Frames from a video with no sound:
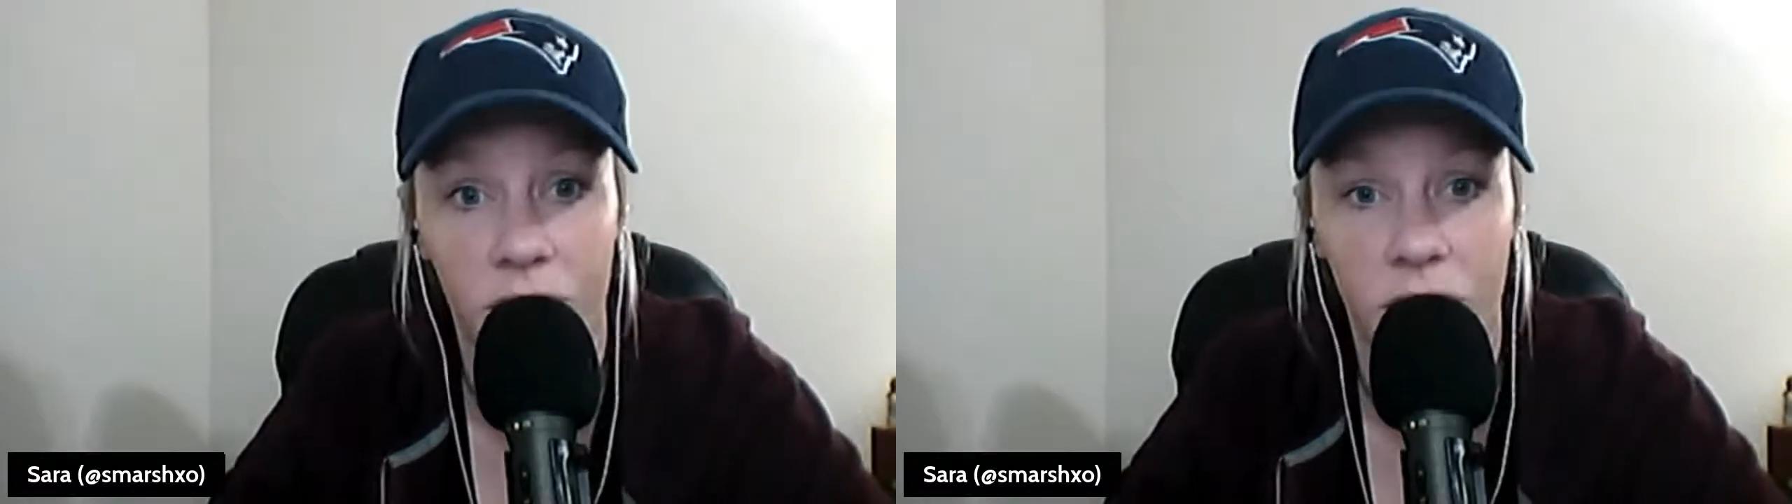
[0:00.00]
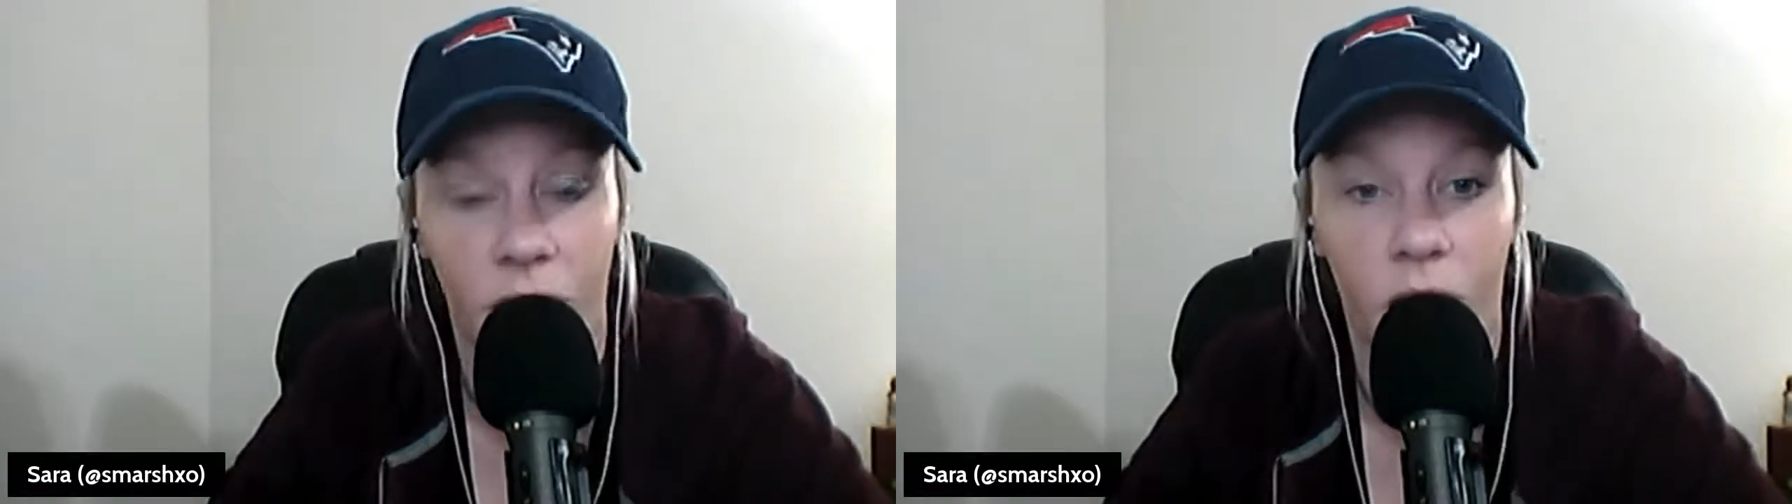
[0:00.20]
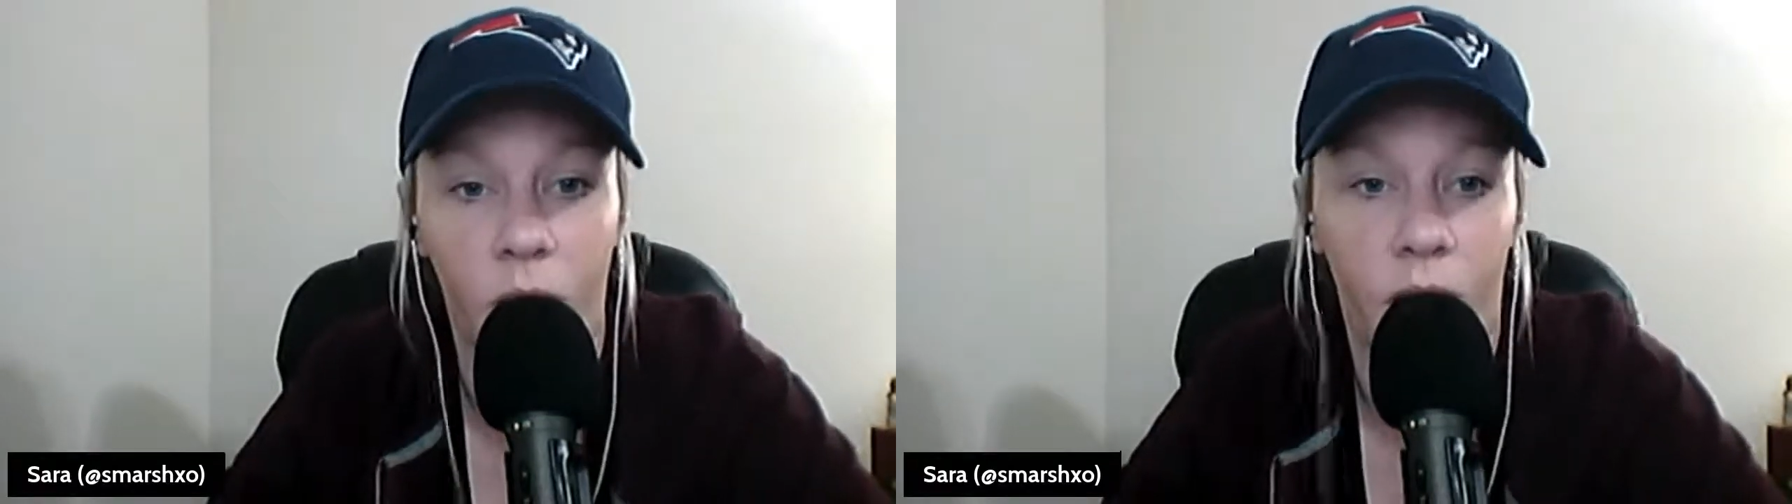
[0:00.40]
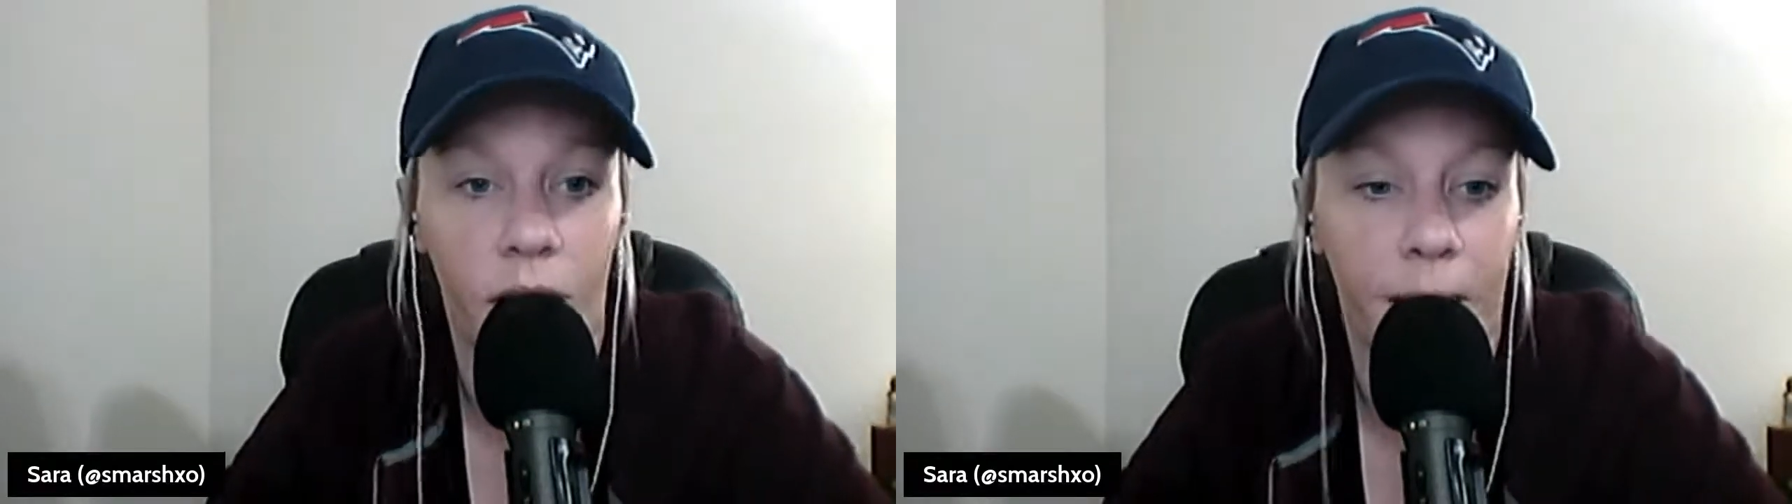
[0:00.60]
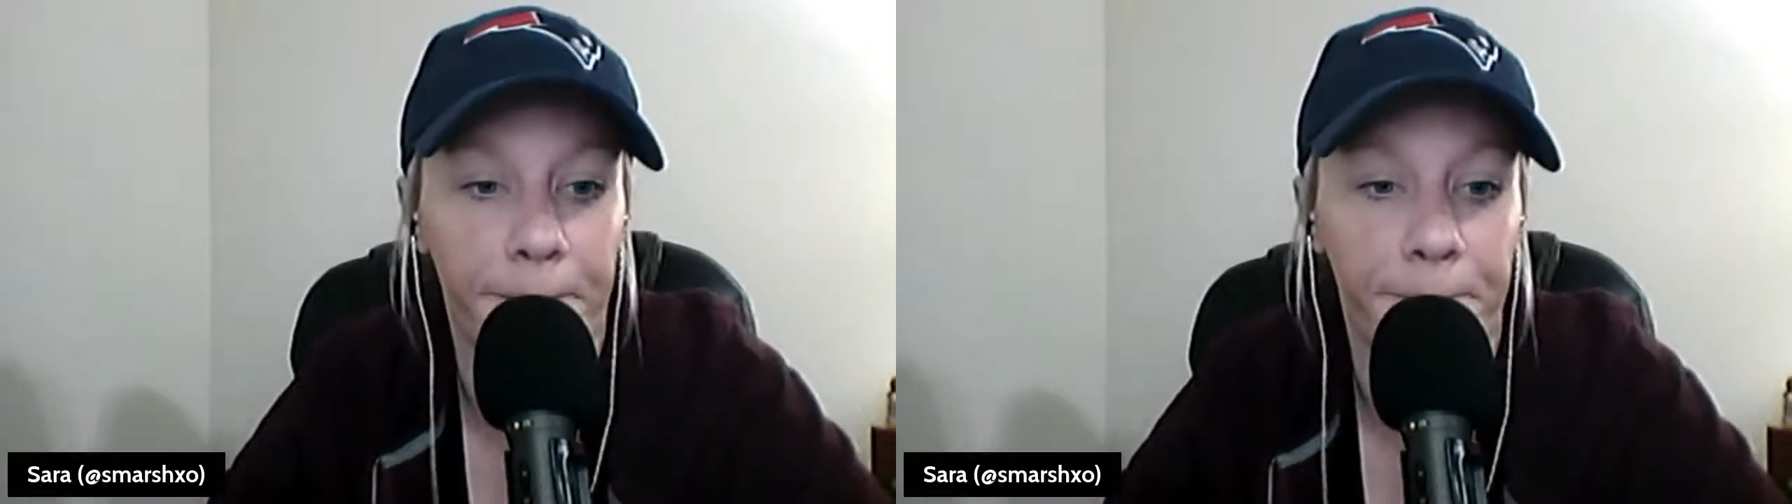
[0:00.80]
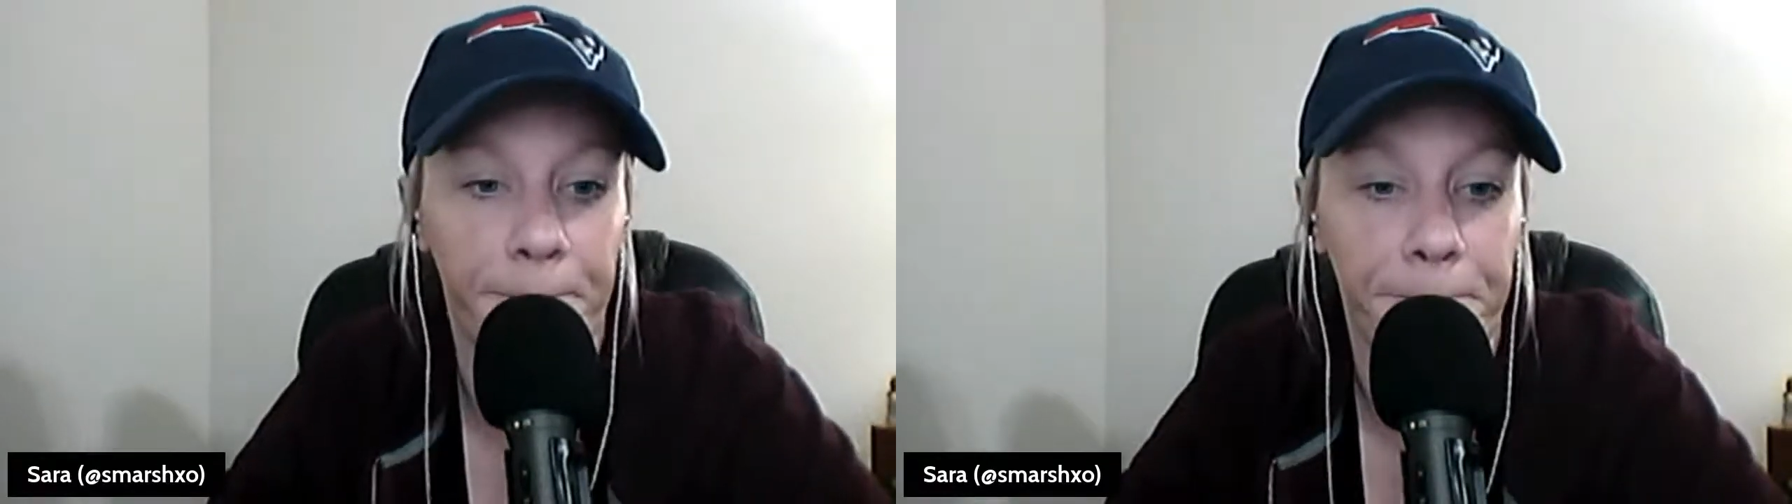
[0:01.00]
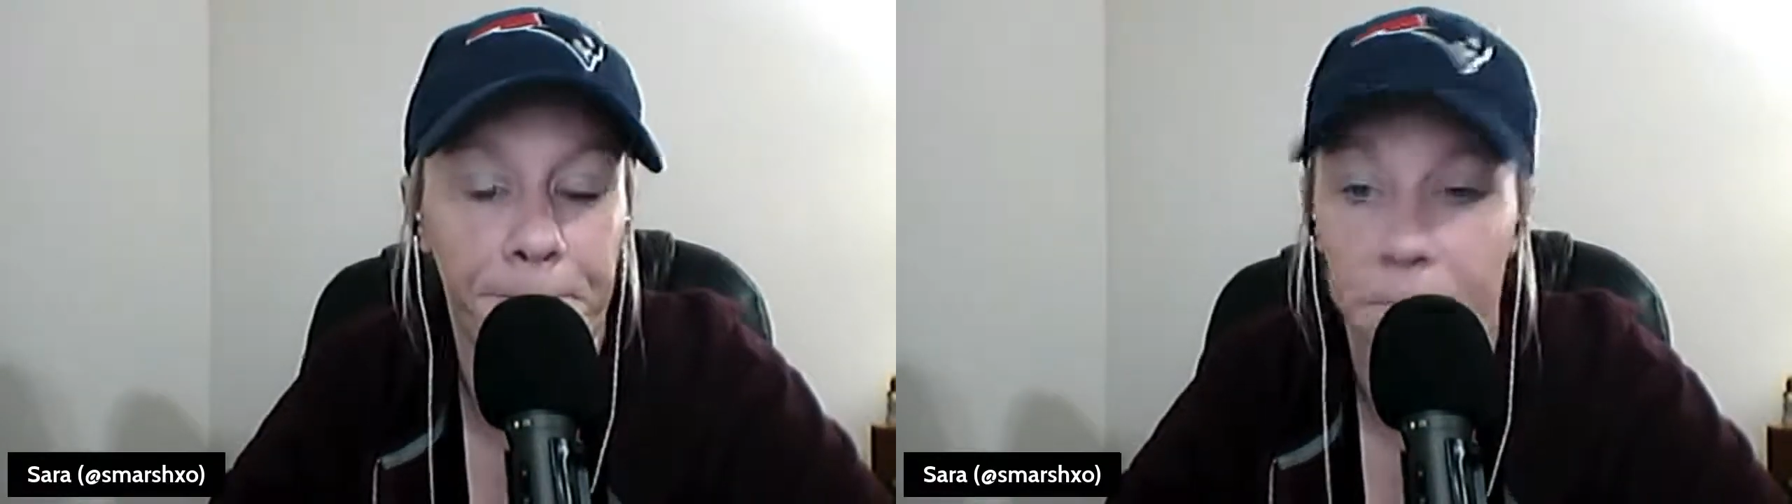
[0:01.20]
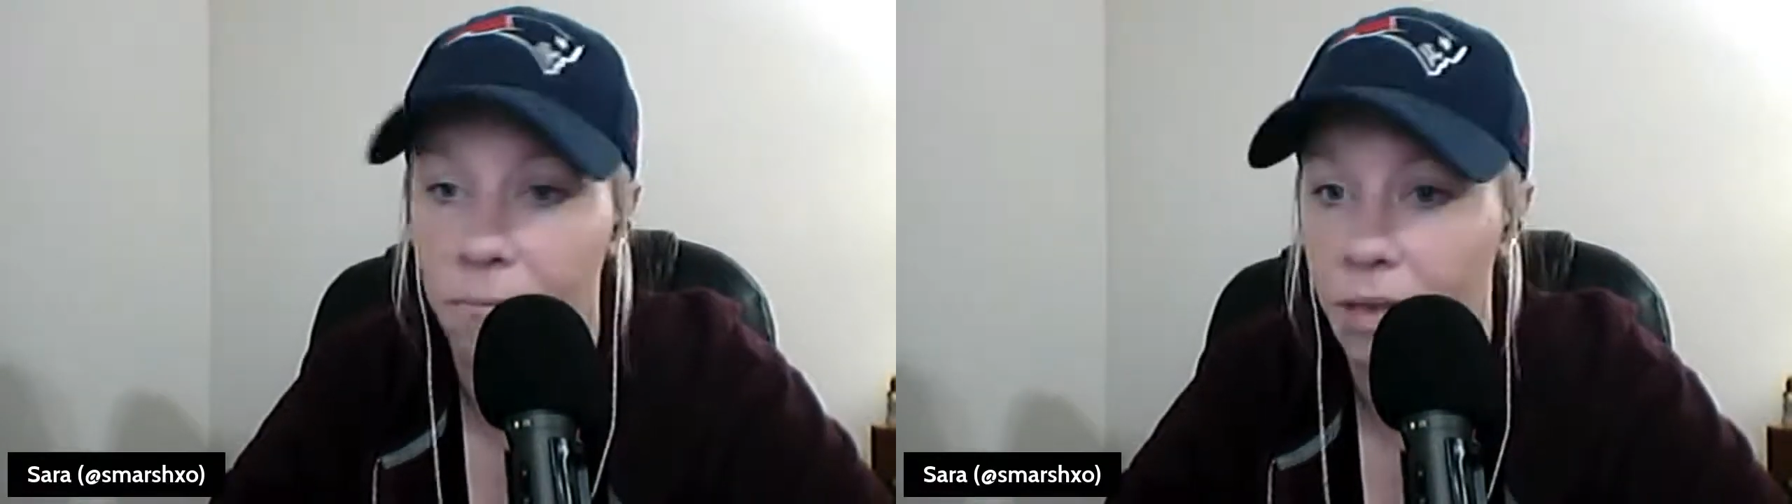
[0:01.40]
So
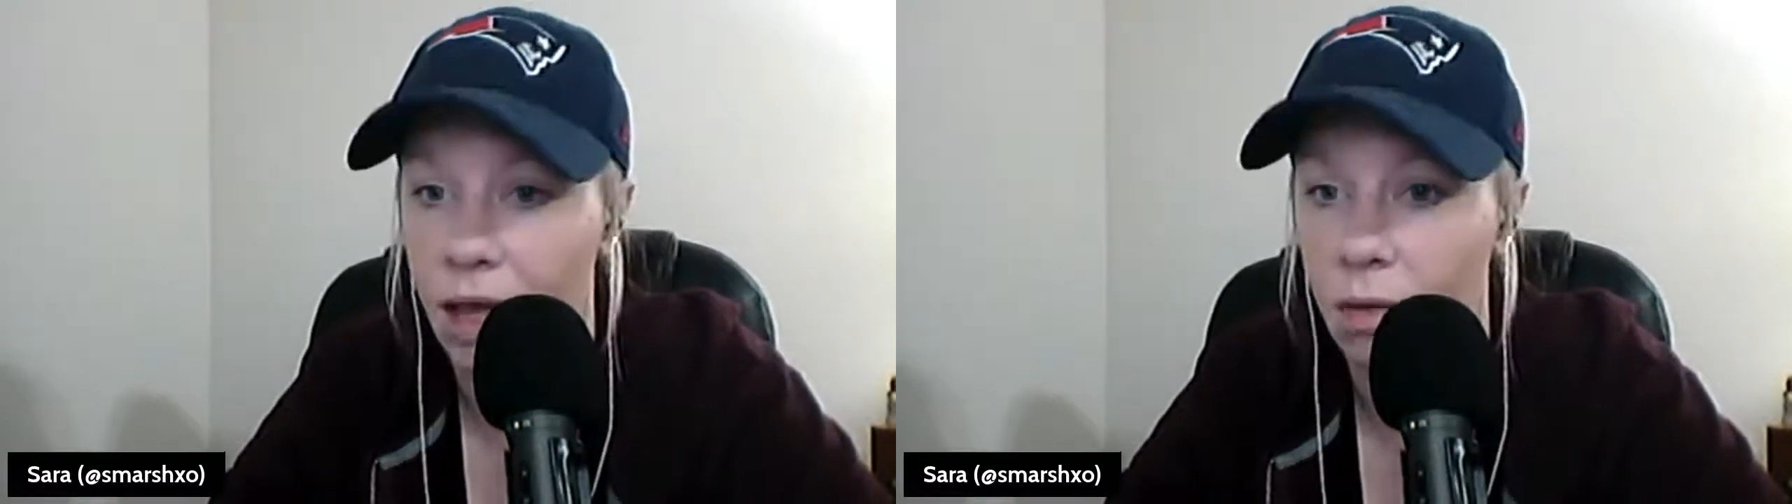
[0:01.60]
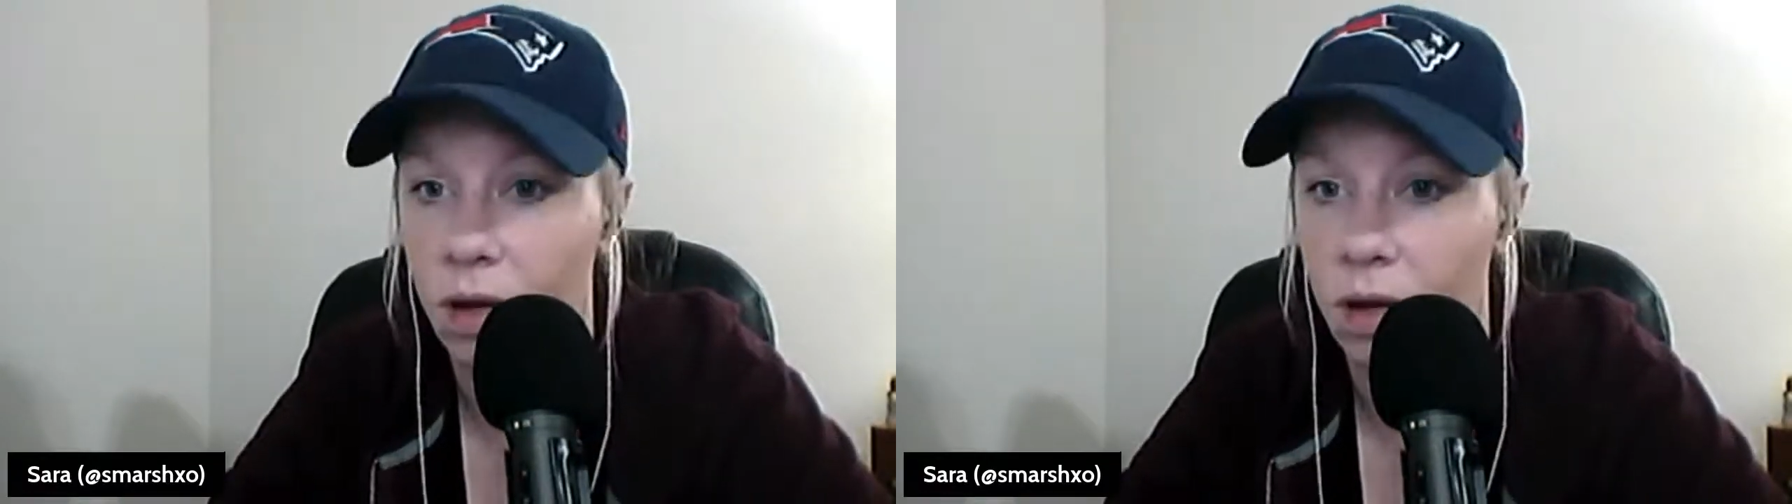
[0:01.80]
I